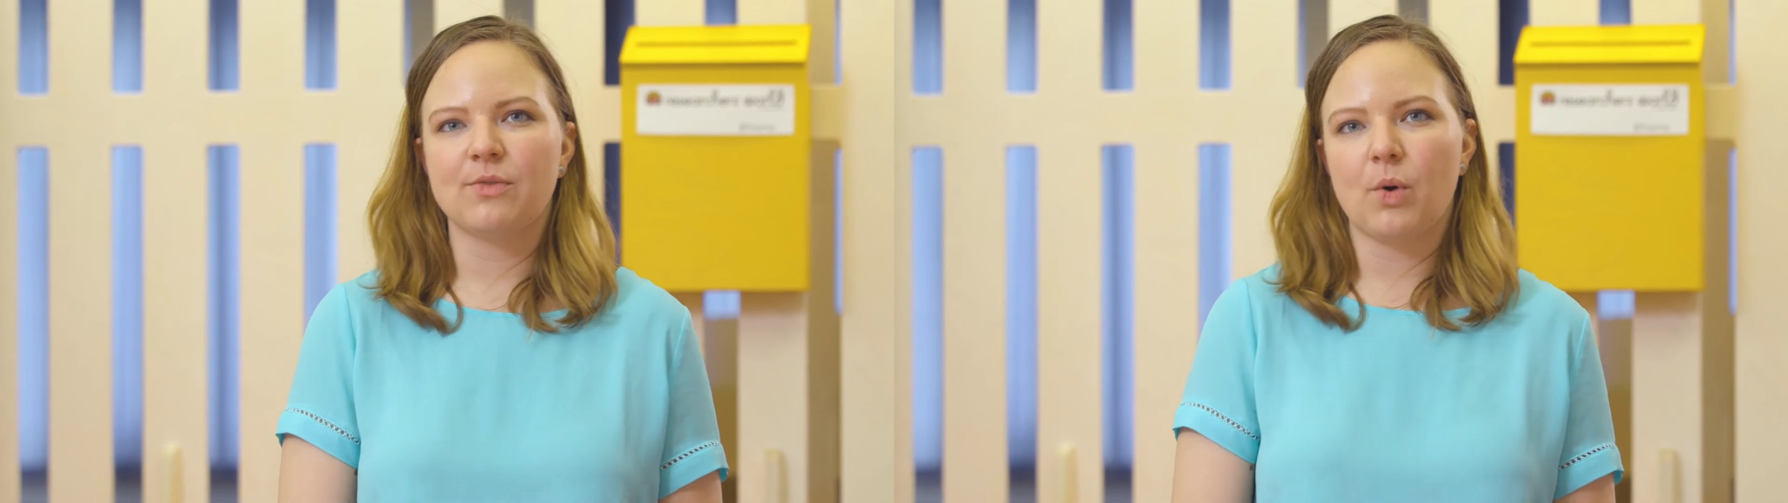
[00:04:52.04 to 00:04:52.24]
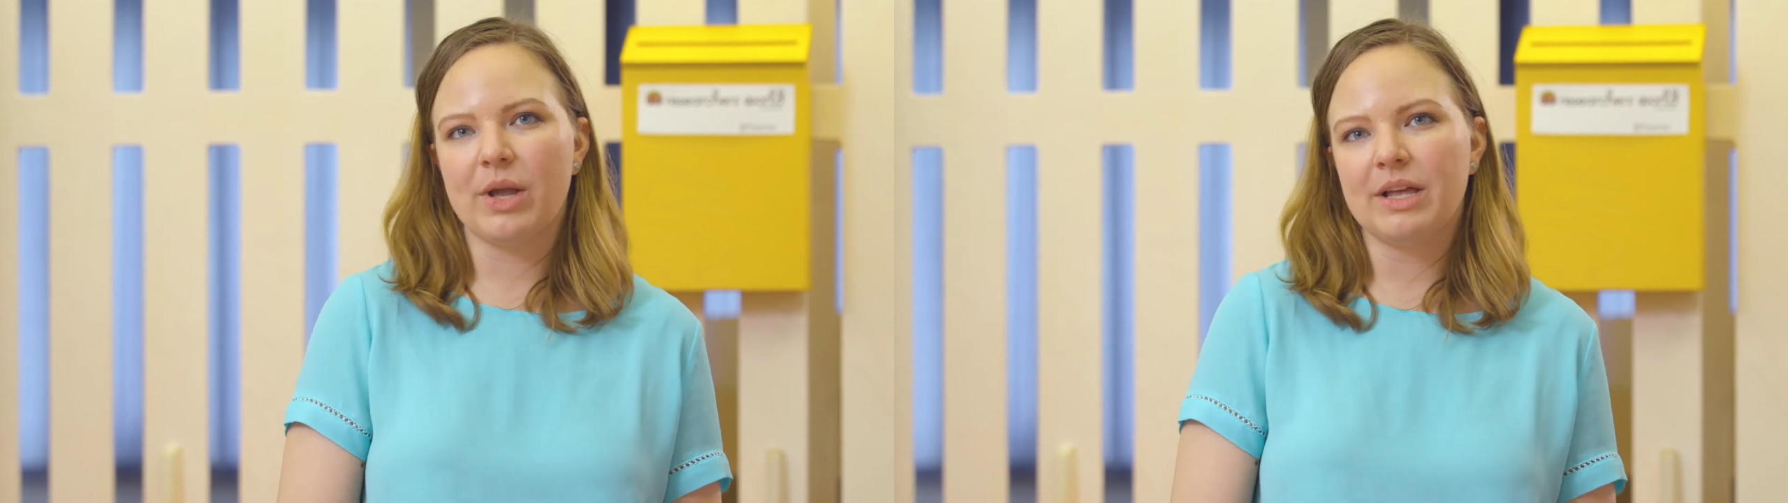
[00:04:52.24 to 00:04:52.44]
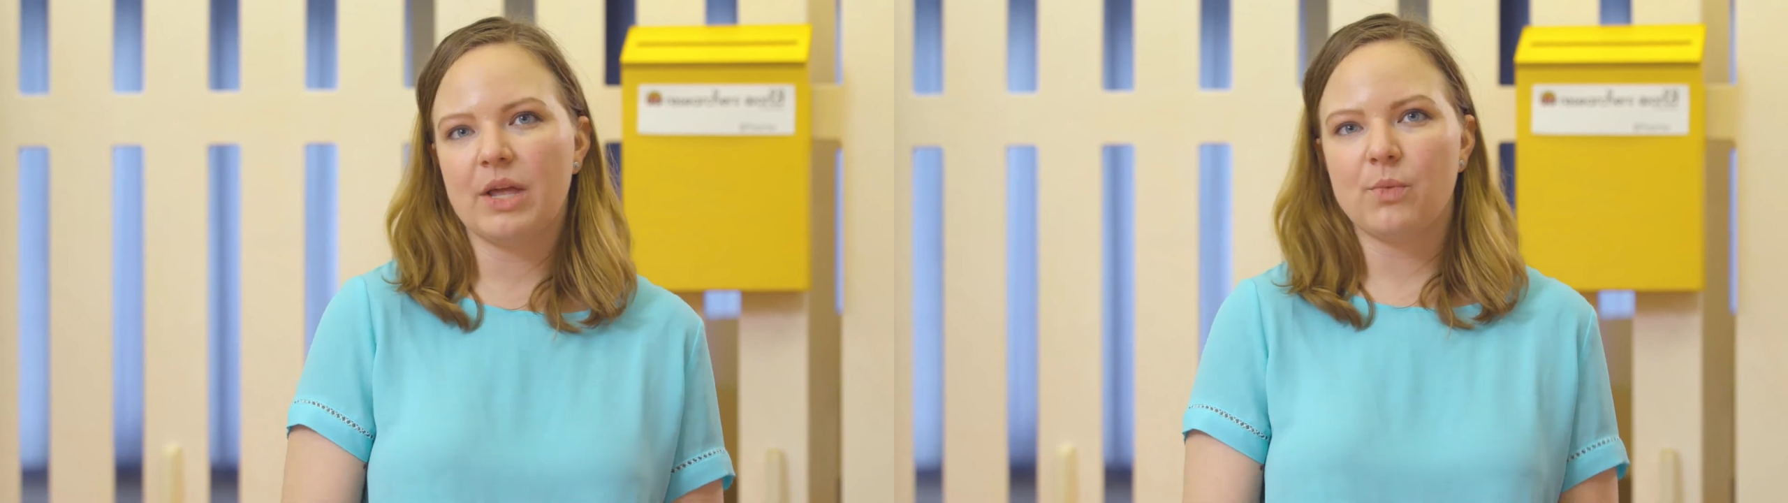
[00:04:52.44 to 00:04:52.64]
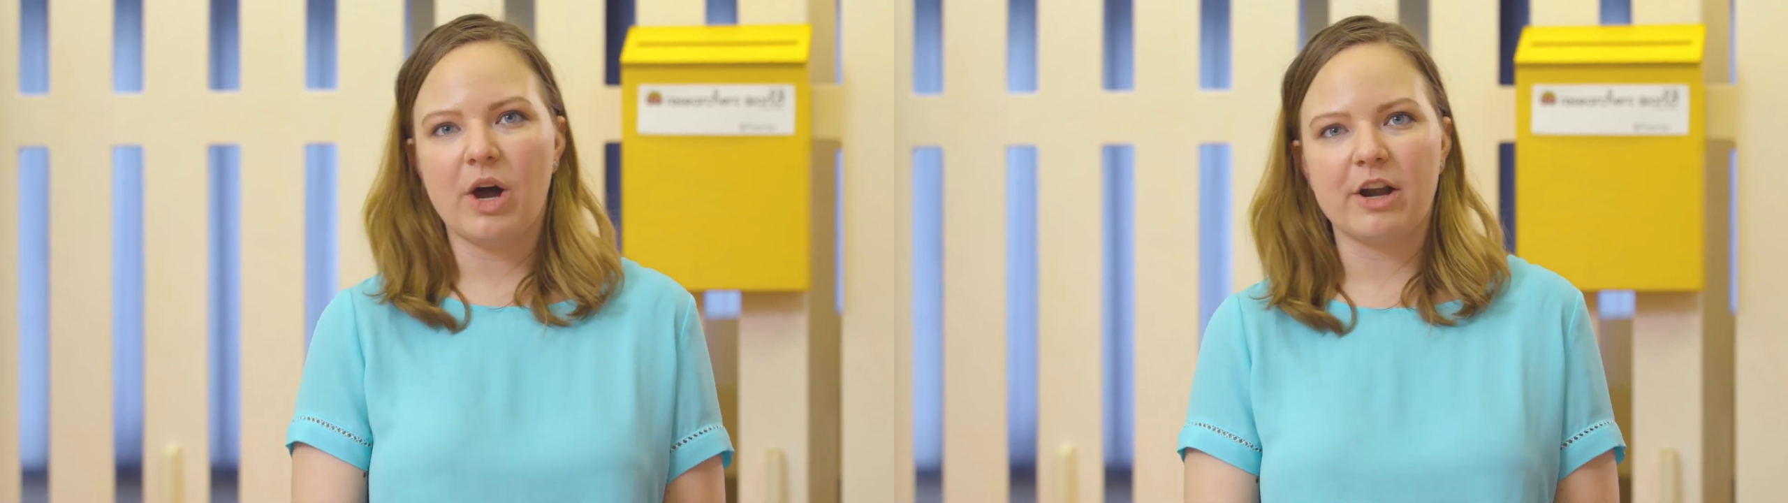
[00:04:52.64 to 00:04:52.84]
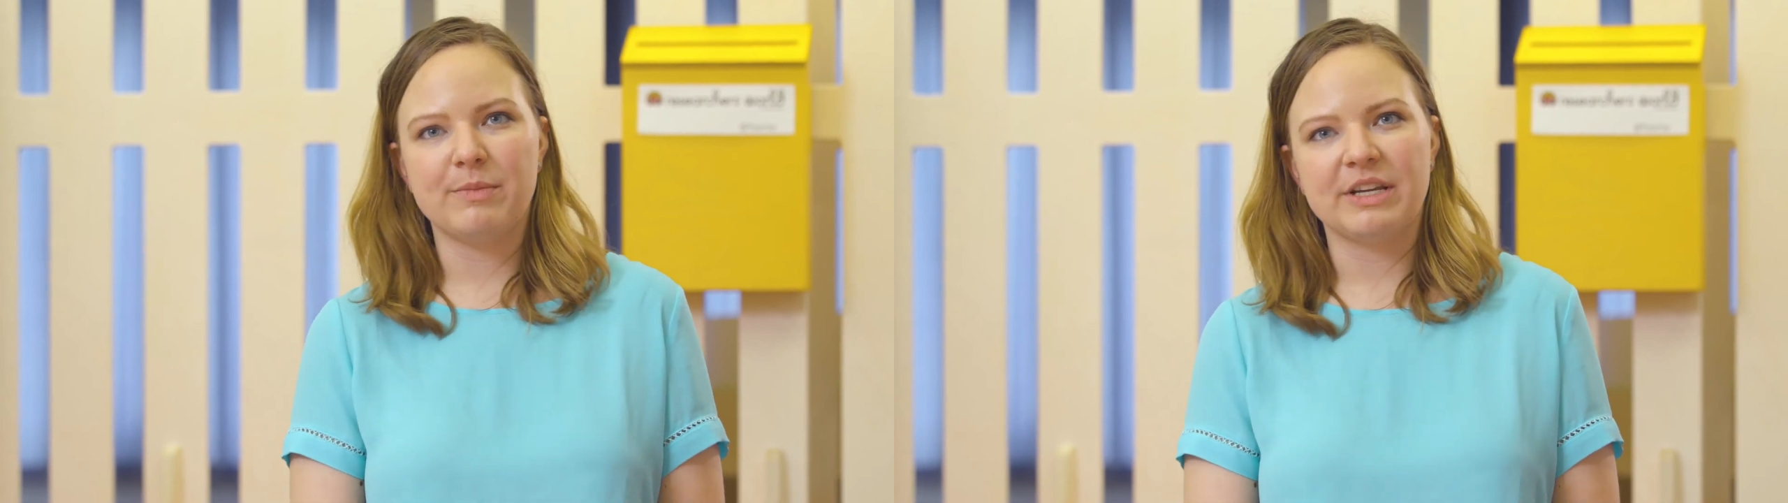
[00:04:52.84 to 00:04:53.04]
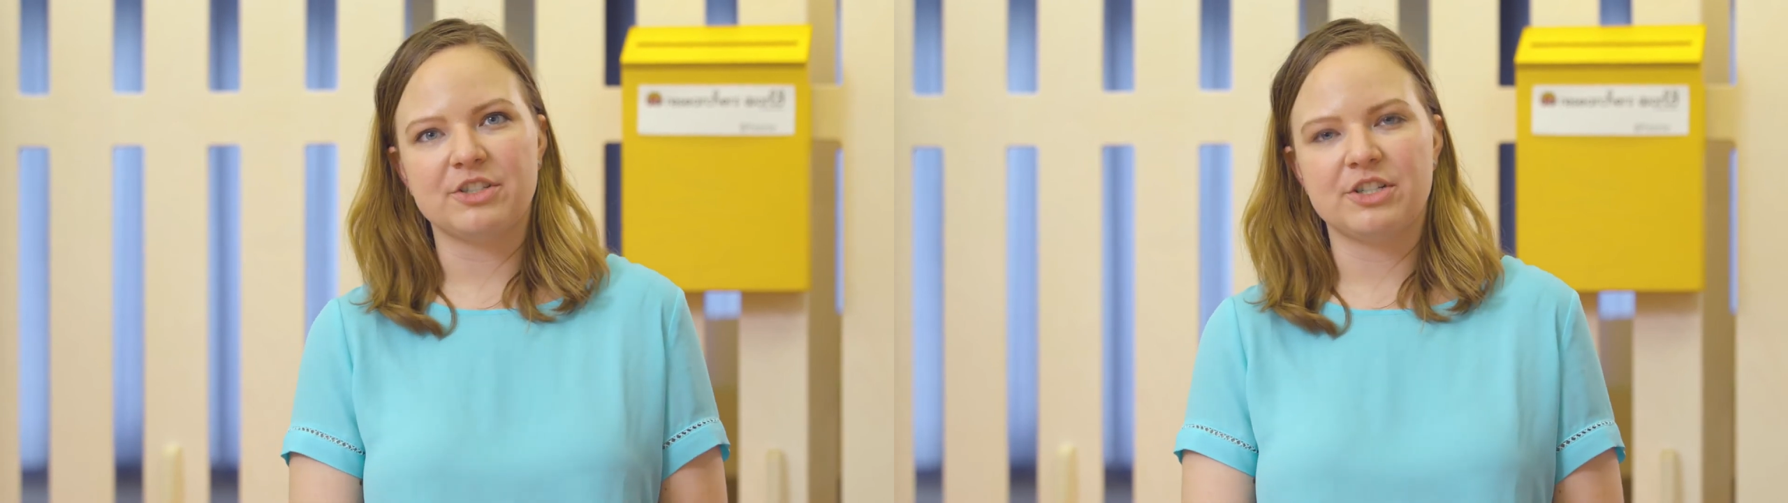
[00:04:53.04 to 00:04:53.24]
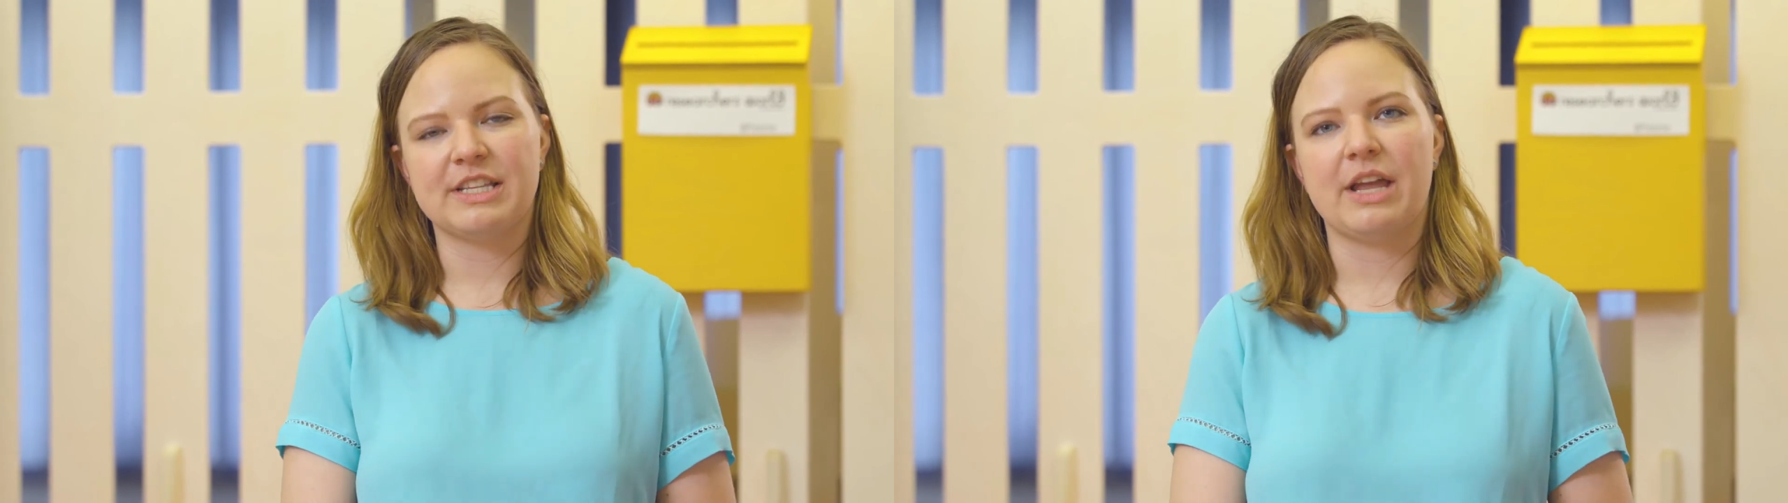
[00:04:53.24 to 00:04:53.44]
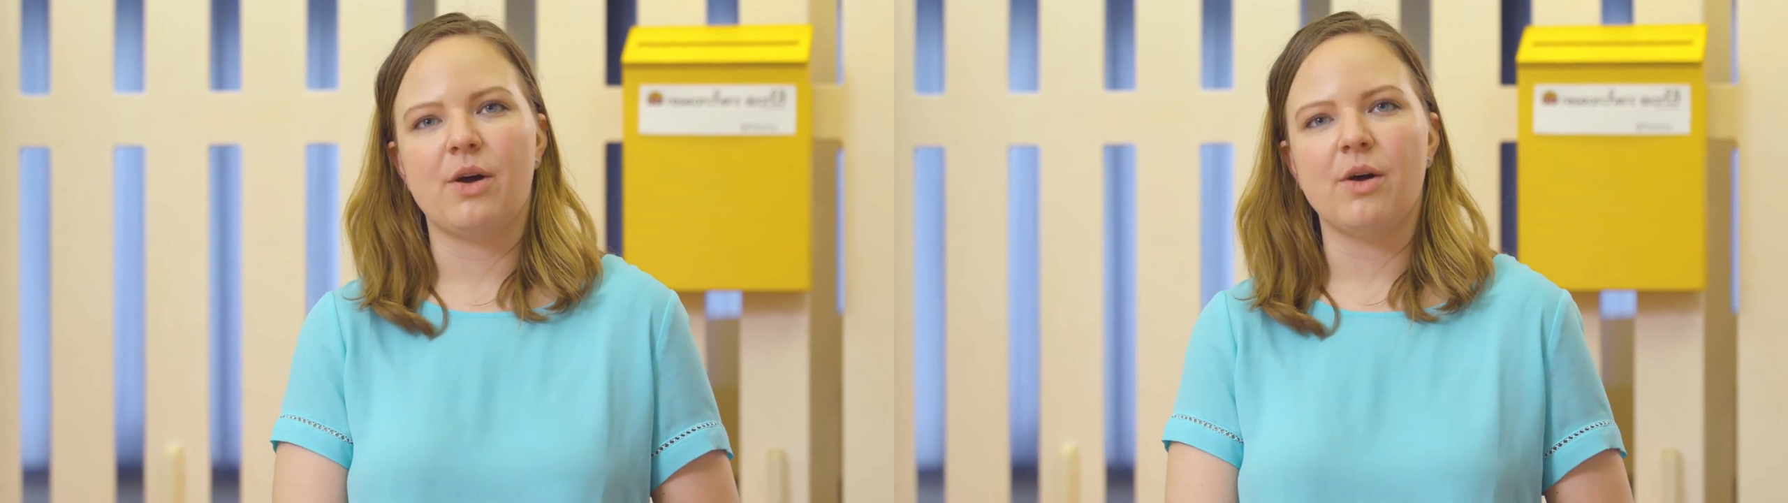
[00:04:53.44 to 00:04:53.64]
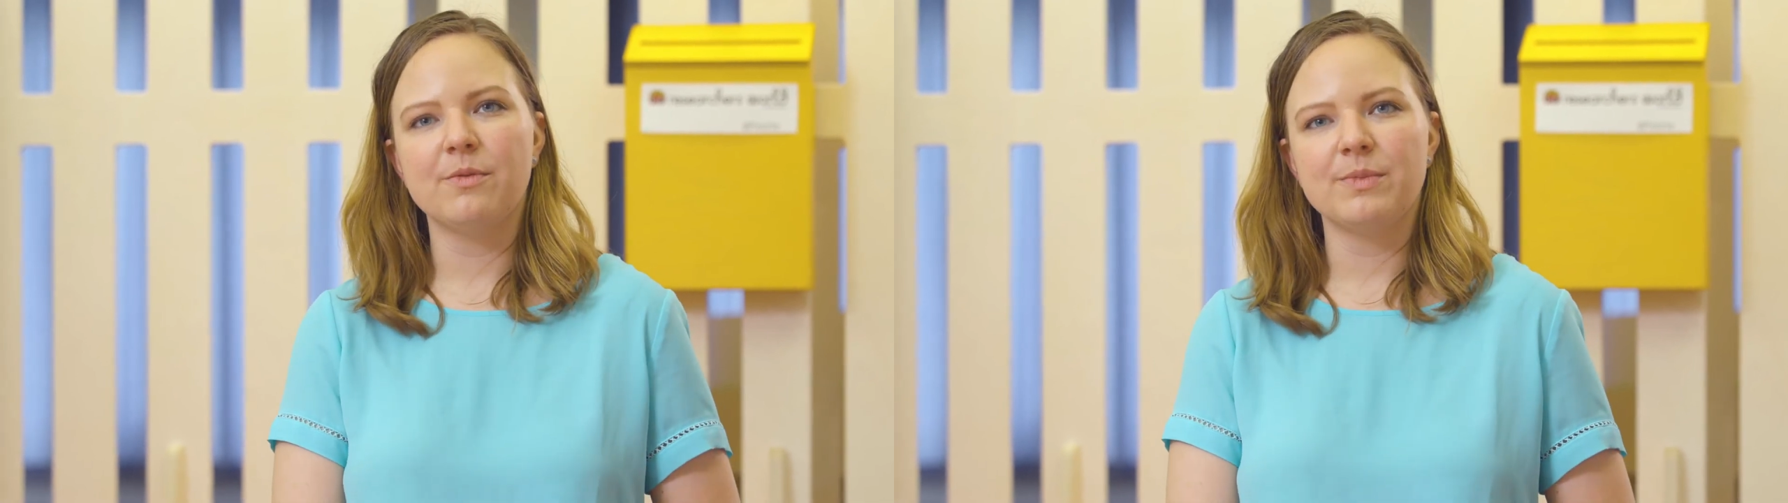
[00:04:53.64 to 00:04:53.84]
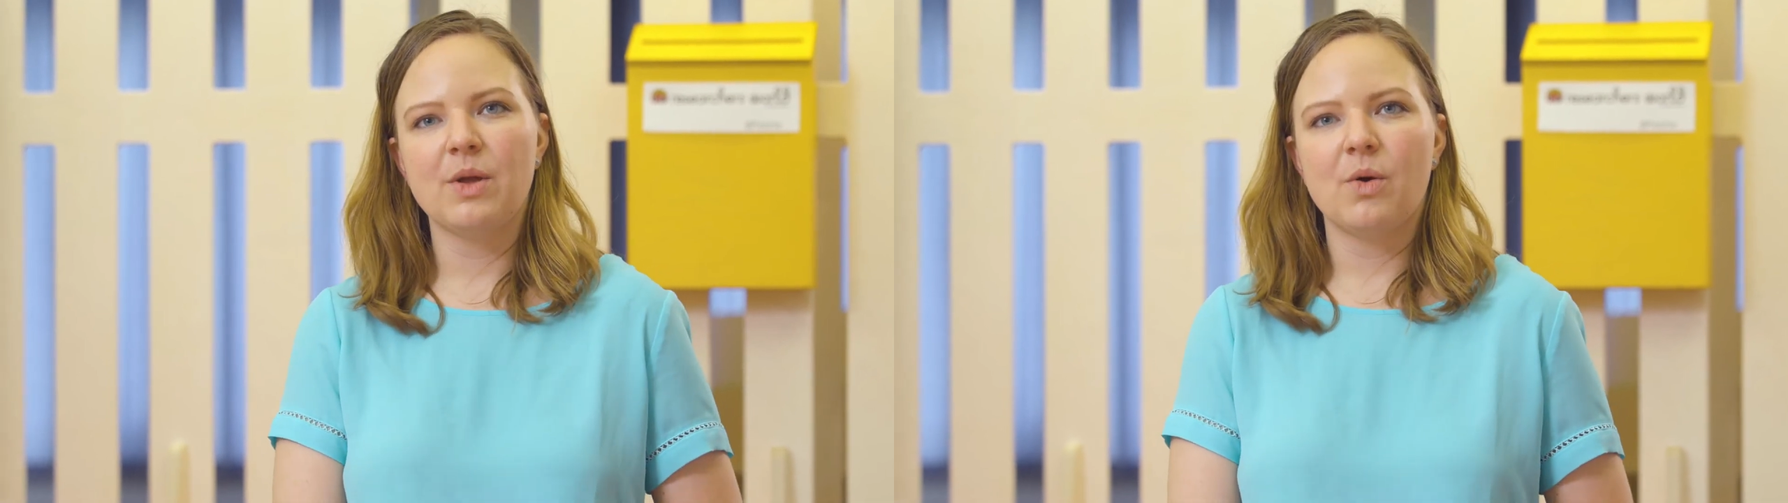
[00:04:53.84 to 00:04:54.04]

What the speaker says: of oil and water mixtures at home,